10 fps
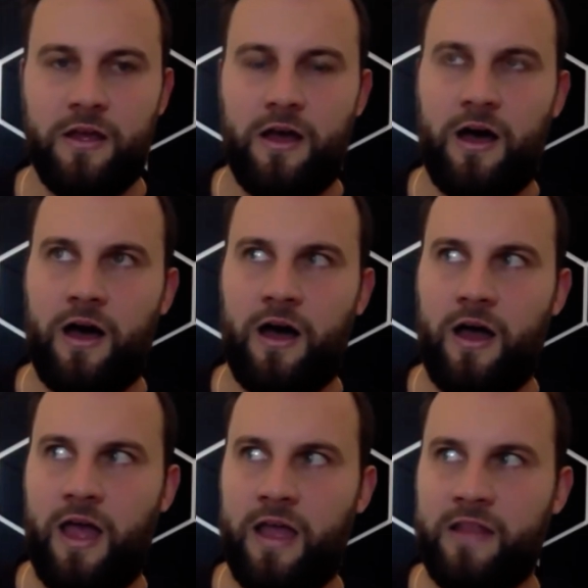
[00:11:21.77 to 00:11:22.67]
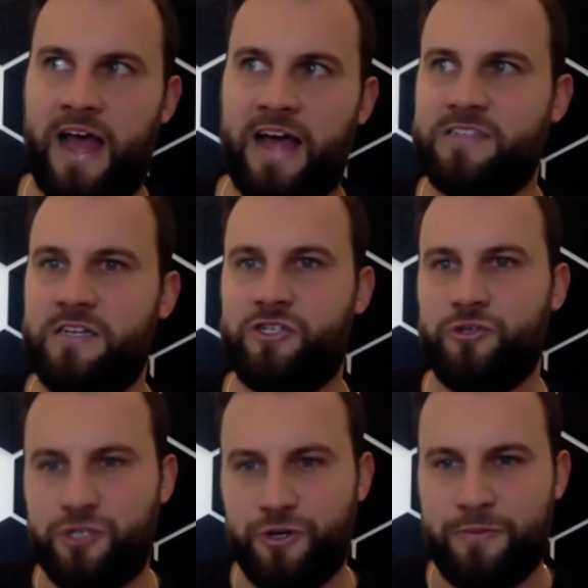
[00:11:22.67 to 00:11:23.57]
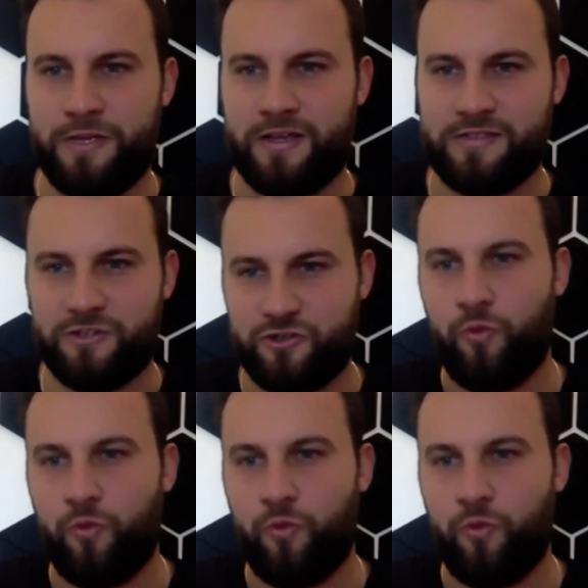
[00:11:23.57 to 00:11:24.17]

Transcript: And that's an issue too, because there's